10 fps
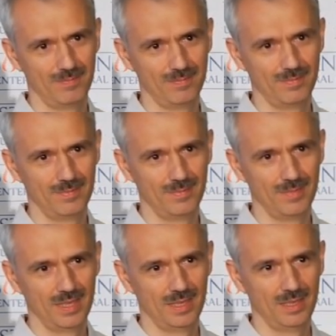
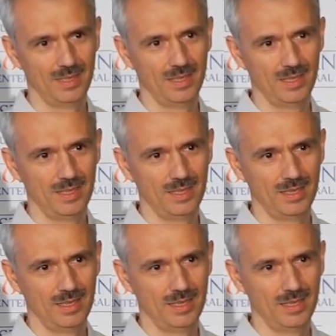
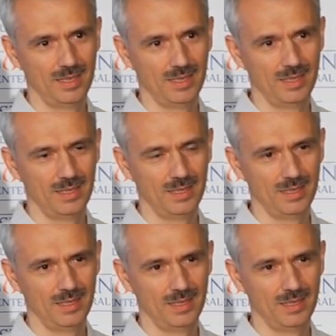[no speech]